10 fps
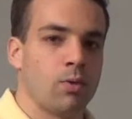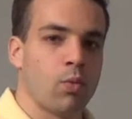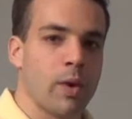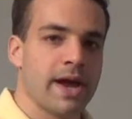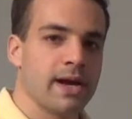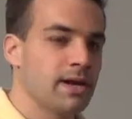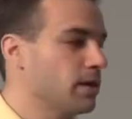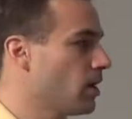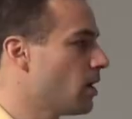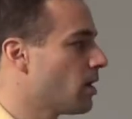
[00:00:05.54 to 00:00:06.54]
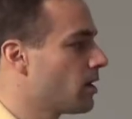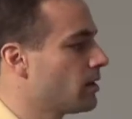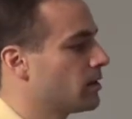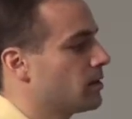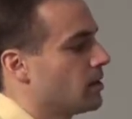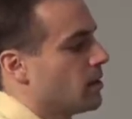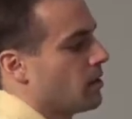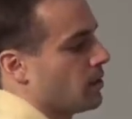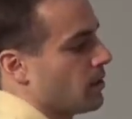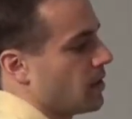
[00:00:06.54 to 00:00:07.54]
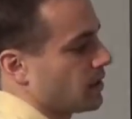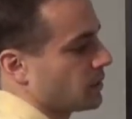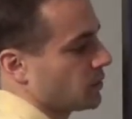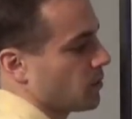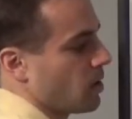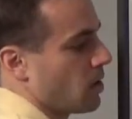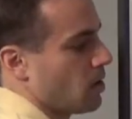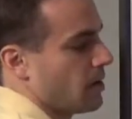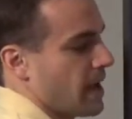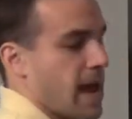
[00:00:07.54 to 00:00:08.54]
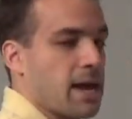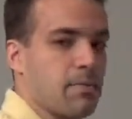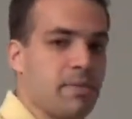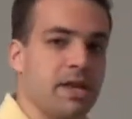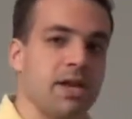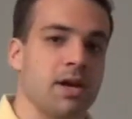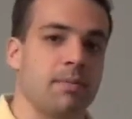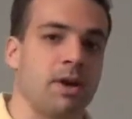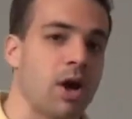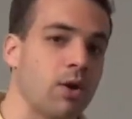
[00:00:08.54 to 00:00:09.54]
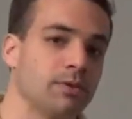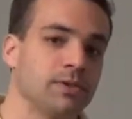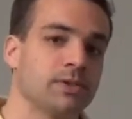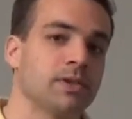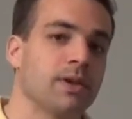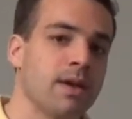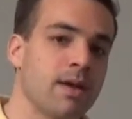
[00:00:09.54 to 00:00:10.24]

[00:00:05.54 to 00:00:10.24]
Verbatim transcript: Where are the small and medium goats?